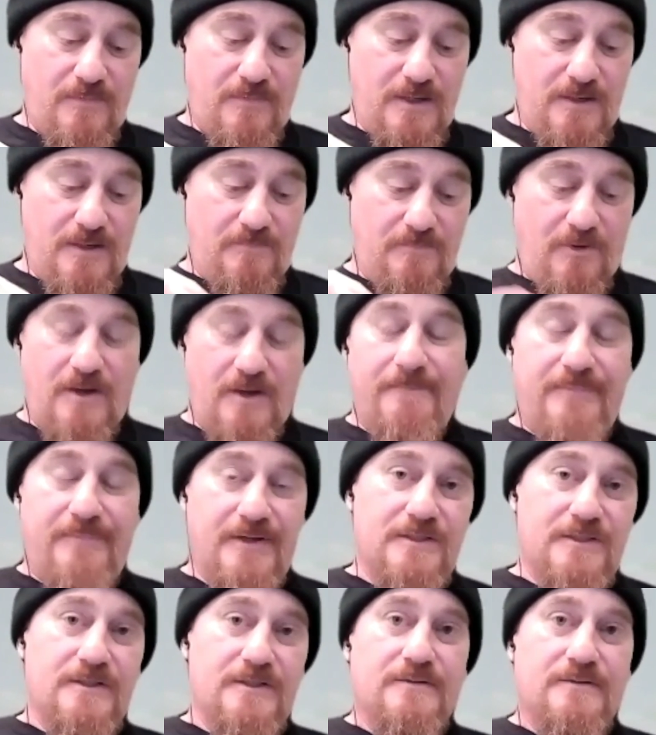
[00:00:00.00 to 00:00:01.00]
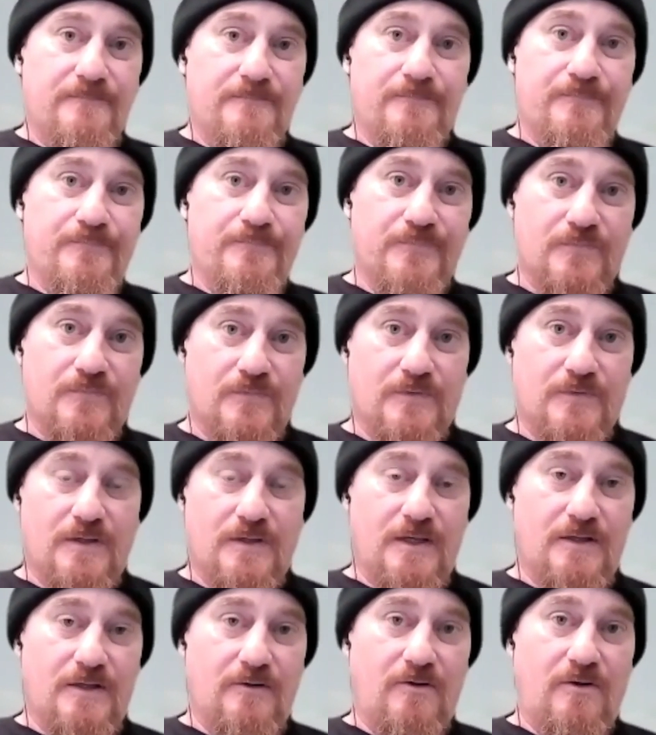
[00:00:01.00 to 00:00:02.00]
in my opinion,
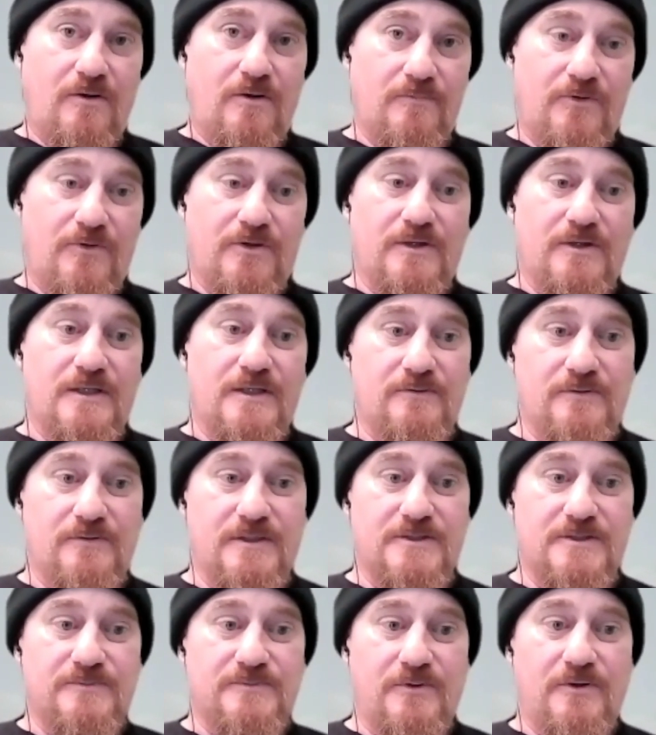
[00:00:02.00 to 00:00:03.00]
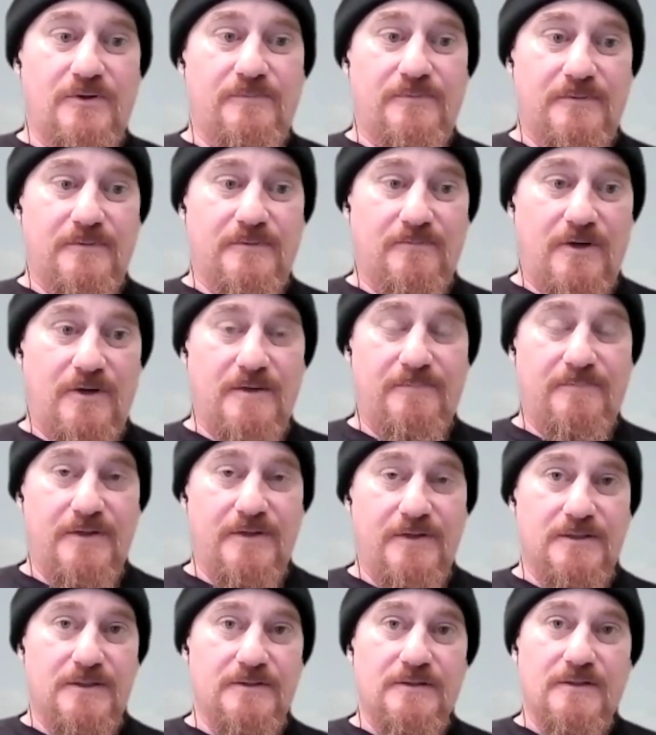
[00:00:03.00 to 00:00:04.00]
and I'm not a legal expert, but in my
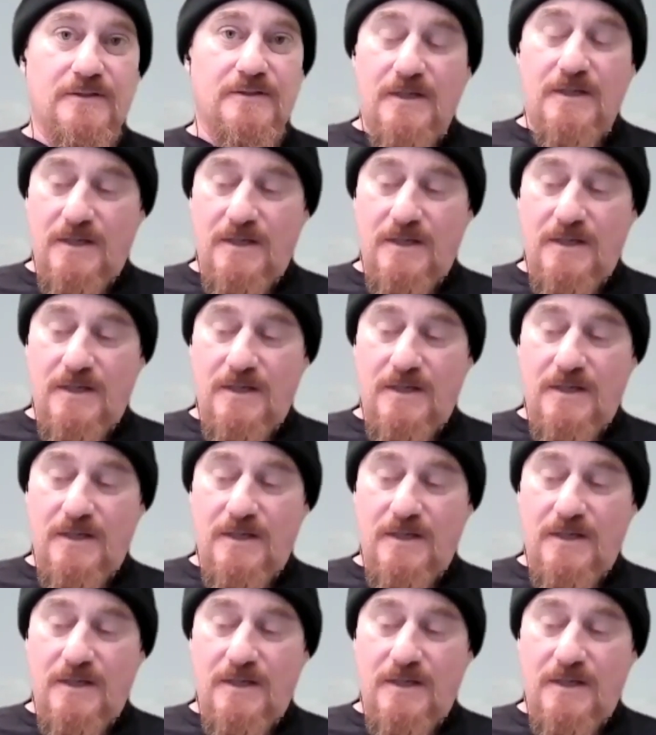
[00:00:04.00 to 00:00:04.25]
opinion,